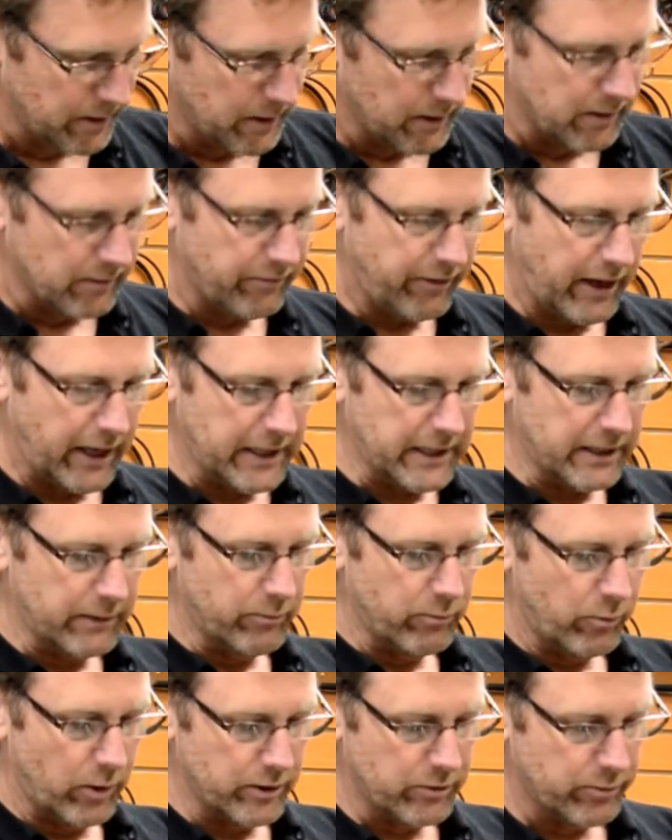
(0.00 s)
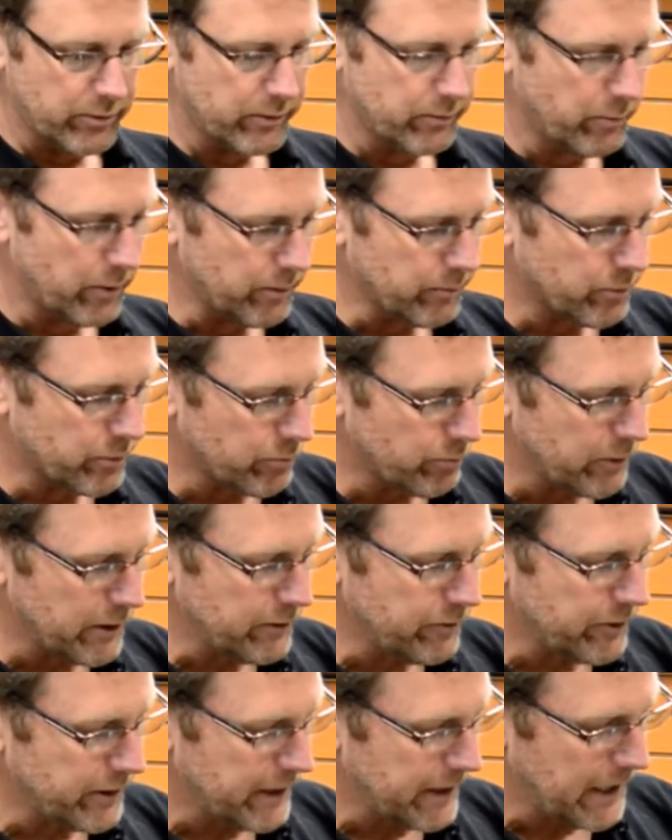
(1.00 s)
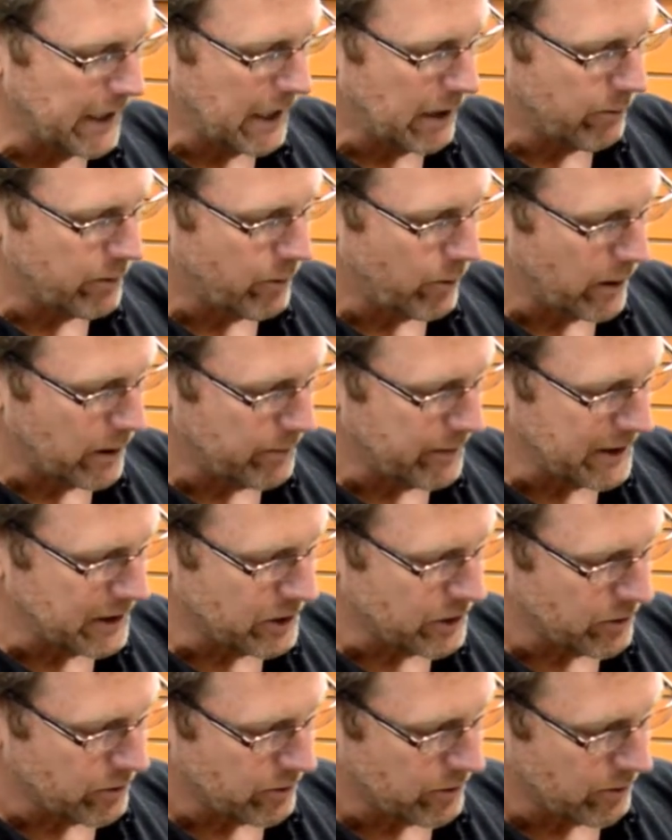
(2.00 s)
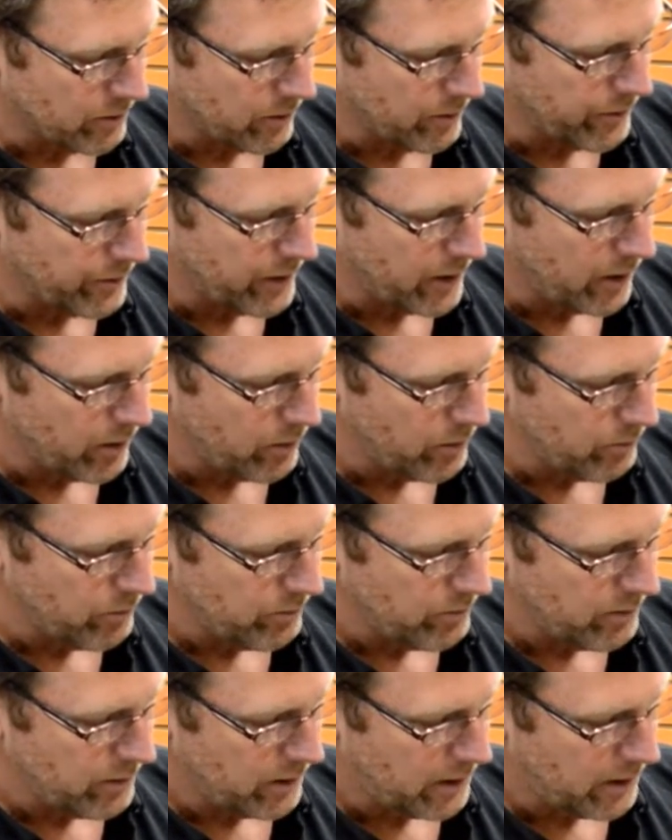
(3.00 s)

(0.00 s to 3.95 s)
Finally, once we're rinsing it out, we want to make sure there are no